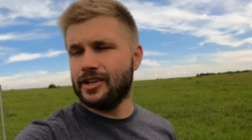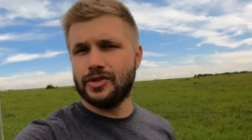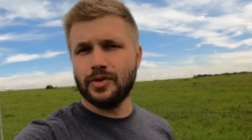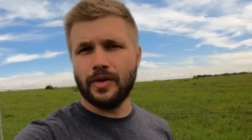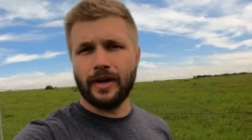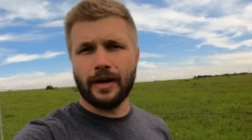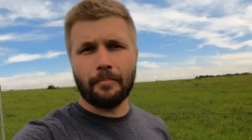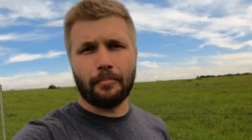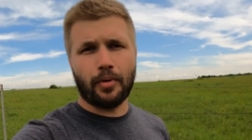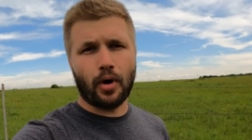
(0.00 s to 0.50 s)
and
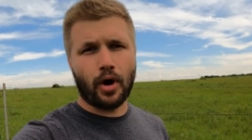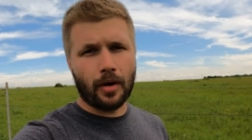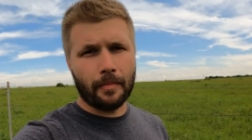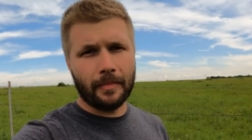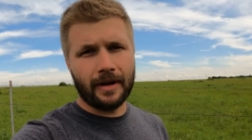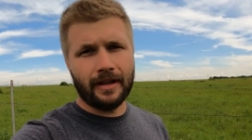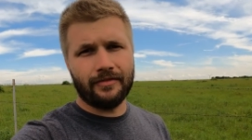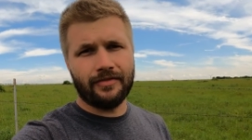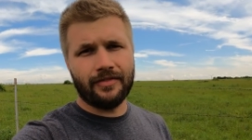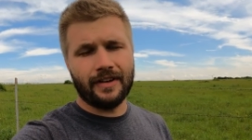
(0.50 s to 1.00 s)
doing a
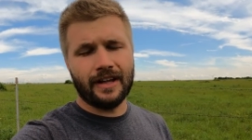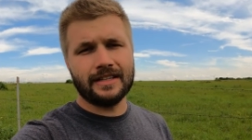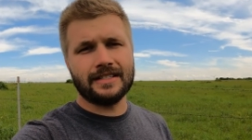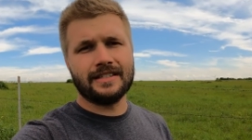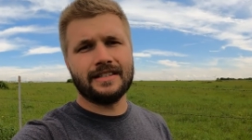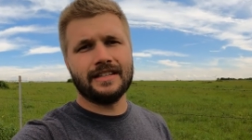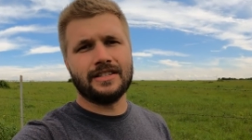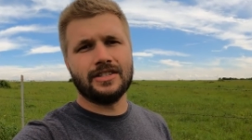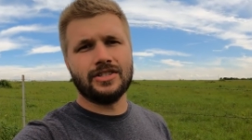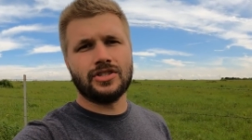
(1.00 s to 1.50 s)
permanent
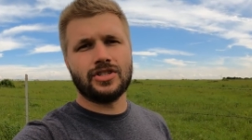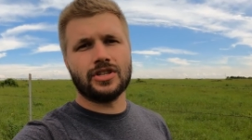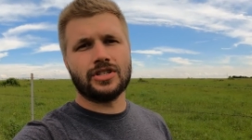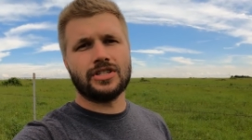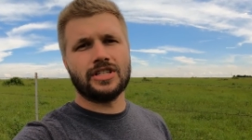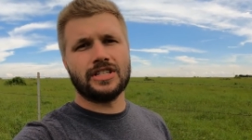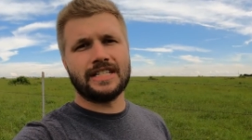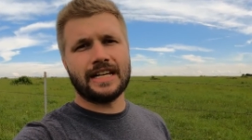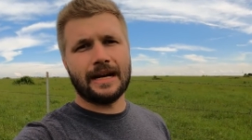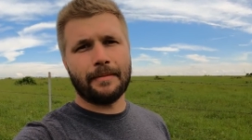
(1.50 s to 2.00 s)
fence. This is
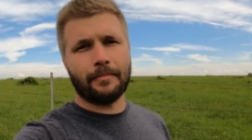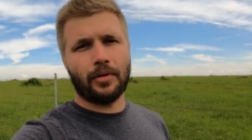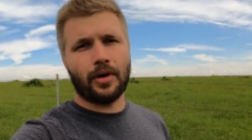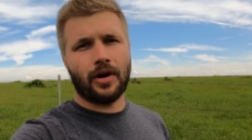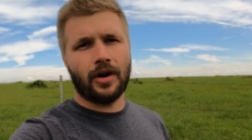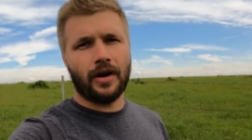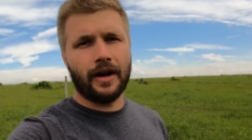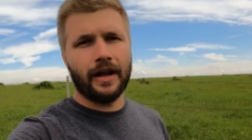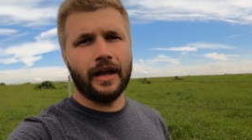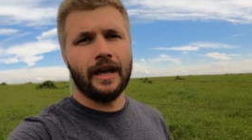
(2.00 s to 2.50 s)
just a
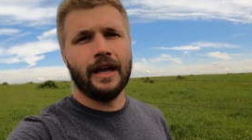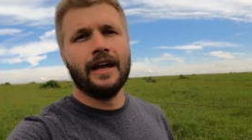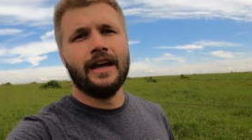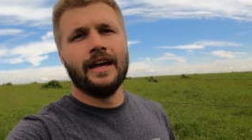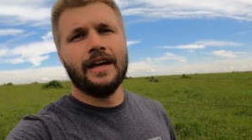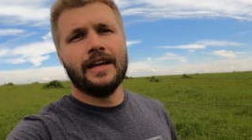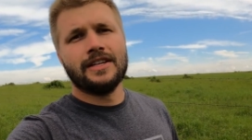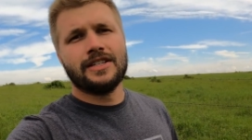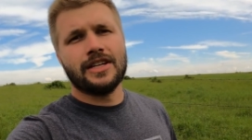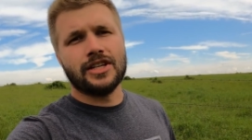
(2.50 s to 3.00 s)
temporary
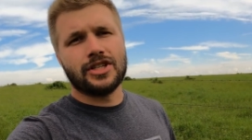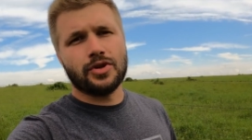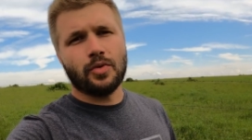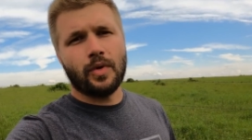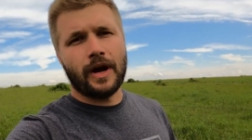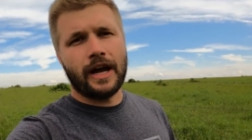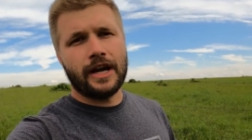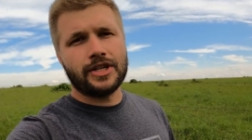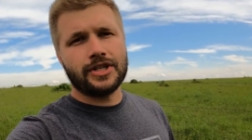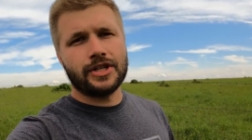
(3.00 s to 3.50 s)

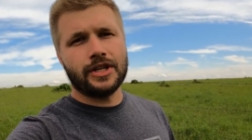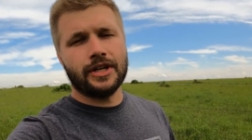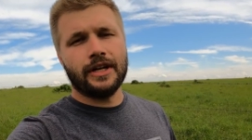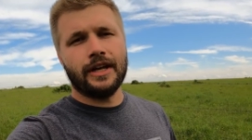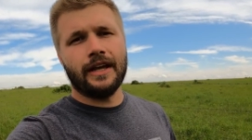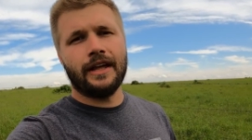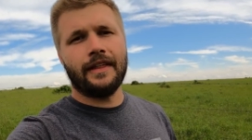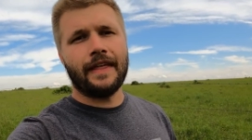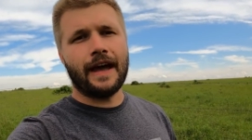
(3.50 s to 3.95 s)
situation.